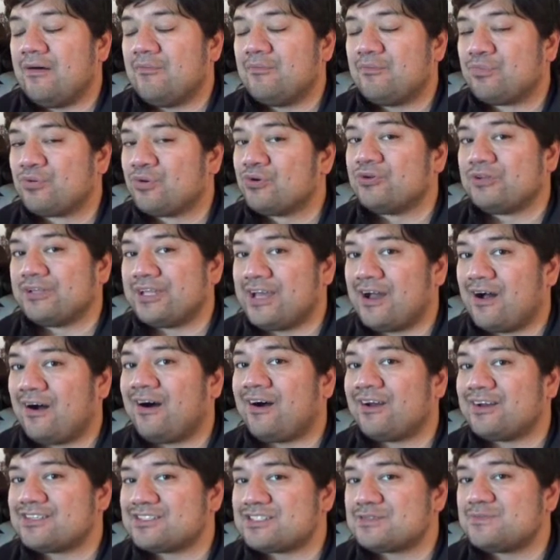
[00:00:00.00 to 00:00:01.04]
brutally
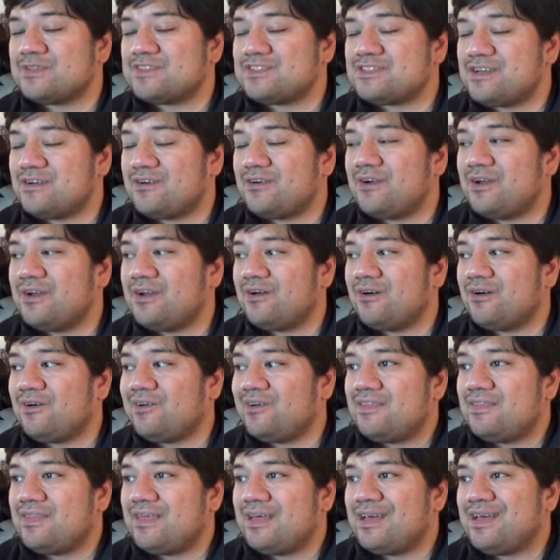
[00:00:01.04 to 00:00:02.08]
honest
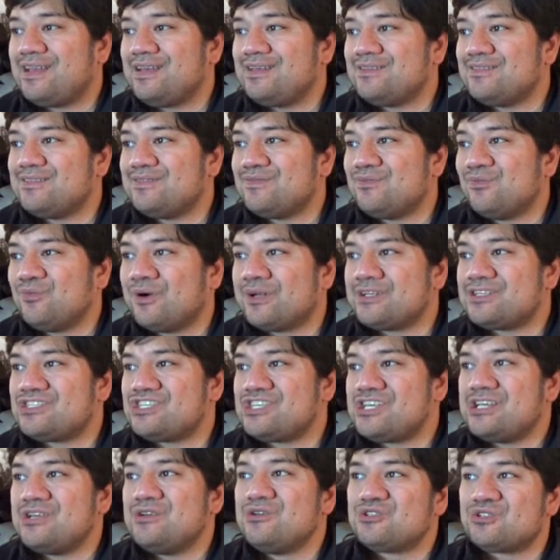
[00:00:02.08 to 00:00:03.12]
material than what
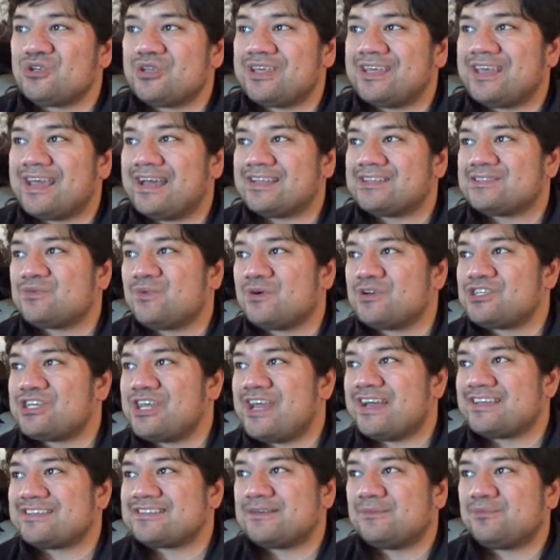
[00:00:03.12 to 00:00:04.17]
she usually gets, where she
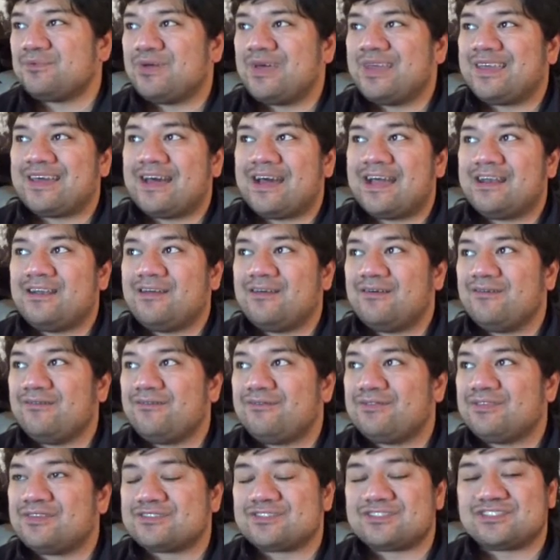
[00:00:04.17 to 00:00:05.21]
has to play kind
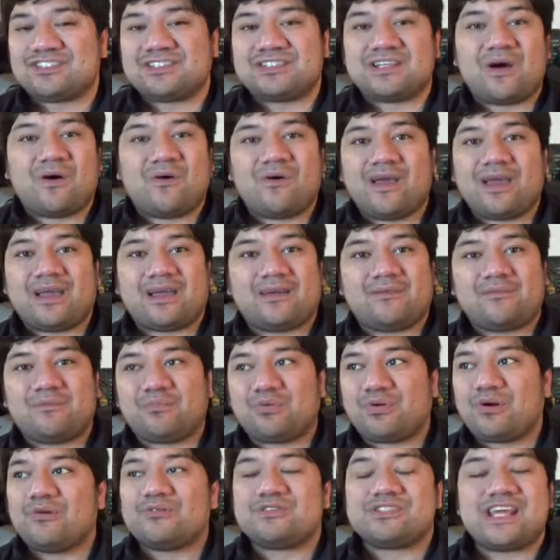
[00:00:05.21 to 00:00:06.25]
of the stoic
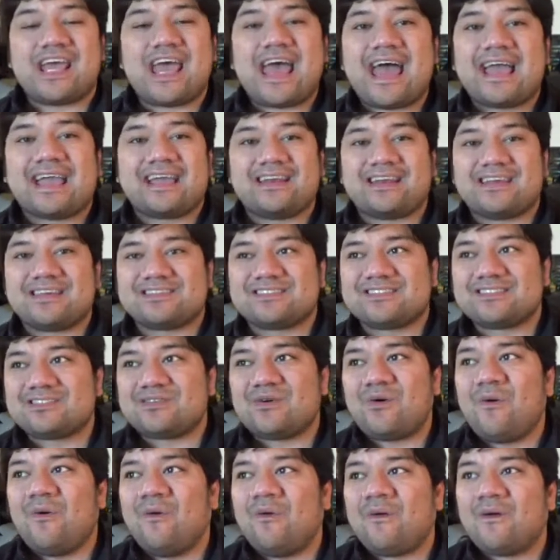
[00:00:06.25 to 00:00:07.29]
protagonist
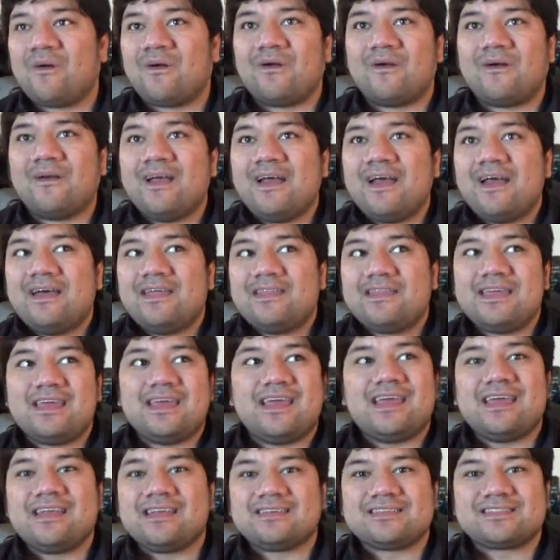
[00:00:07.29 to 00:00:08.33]
or
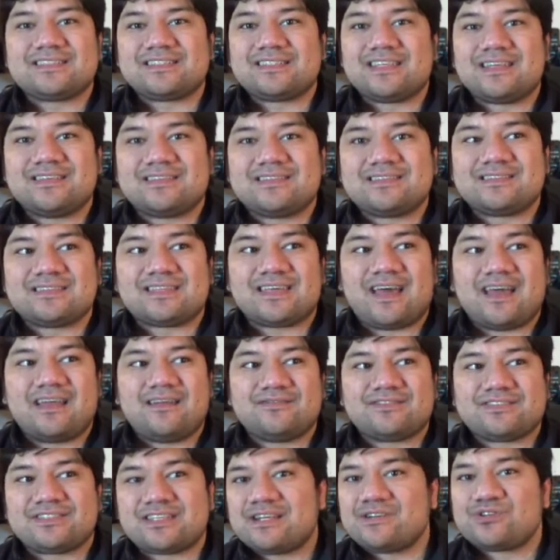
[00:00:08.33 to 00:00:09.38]
the innocent kind
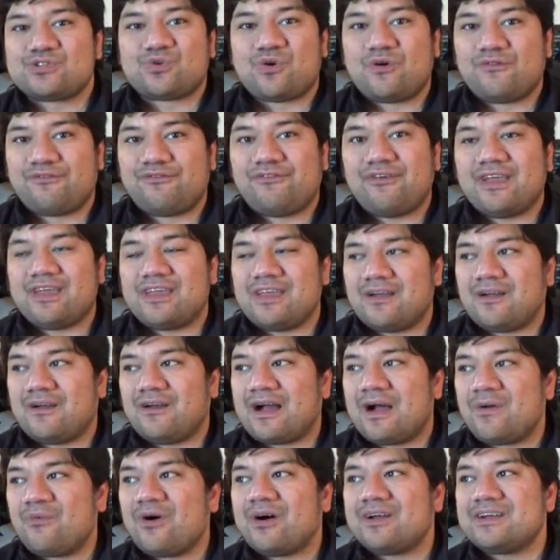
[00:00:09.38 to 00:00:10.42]
of central figure.
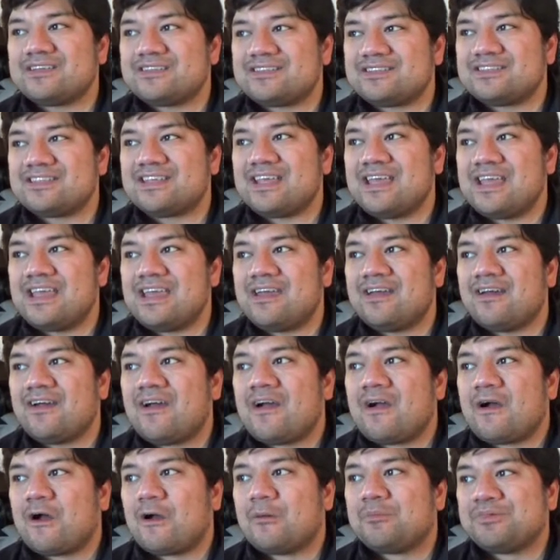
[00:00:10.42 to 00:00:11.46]
I wanted to see
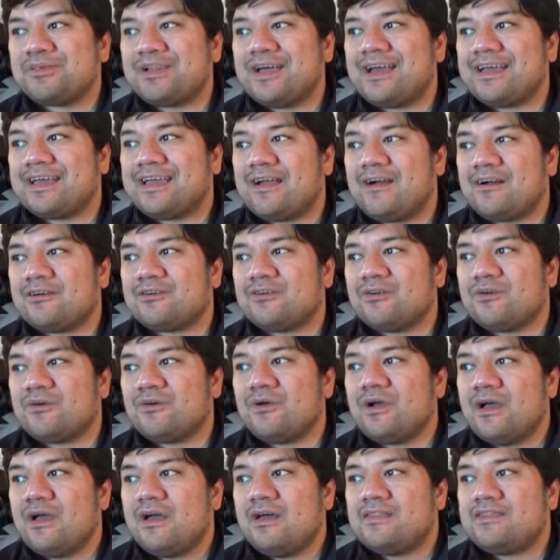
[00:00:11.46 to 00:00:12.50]
her play a
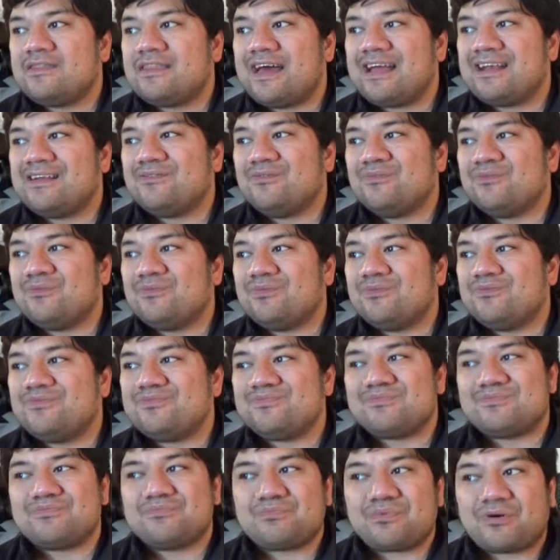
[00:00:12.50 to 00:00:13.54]
character that
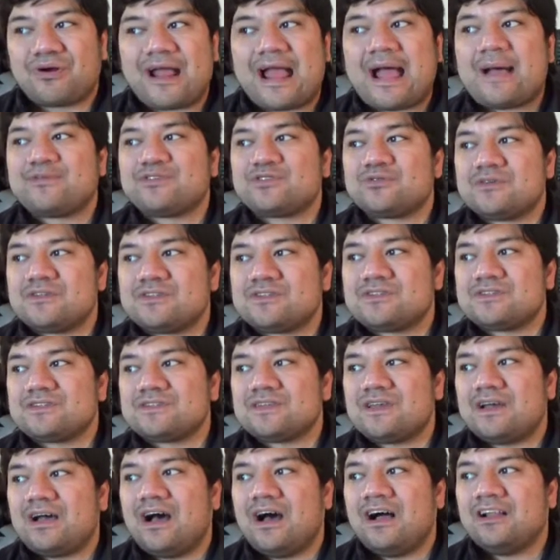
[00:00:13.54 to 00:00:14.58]
perhaps
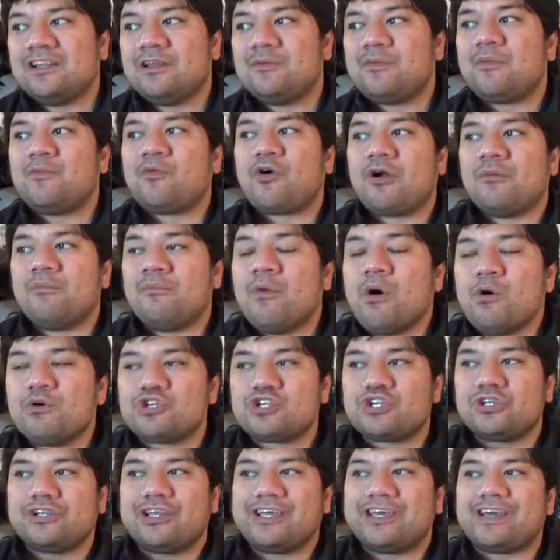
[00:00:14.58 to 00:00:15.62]
was a little bit more
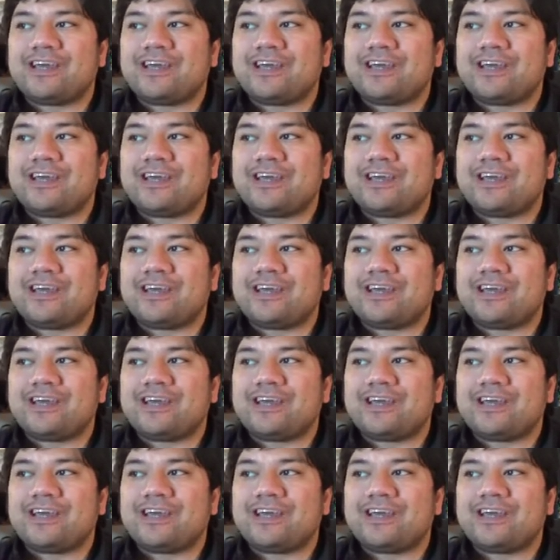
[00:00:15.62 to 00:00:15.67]
emotionally